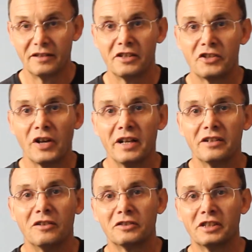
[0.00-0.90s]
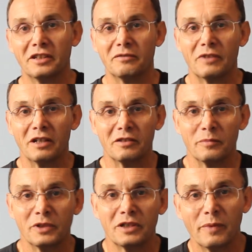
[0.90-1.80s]
The Trent Otter wrote a
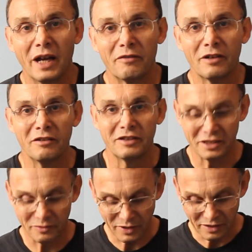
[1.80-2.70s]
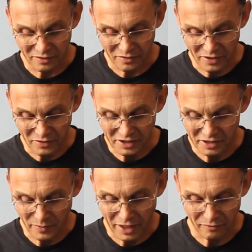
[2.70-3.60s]
book about roach as well, although it's
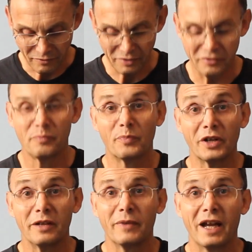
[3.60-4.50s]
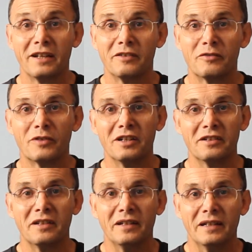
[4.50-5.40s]
about roach, bream and rudd,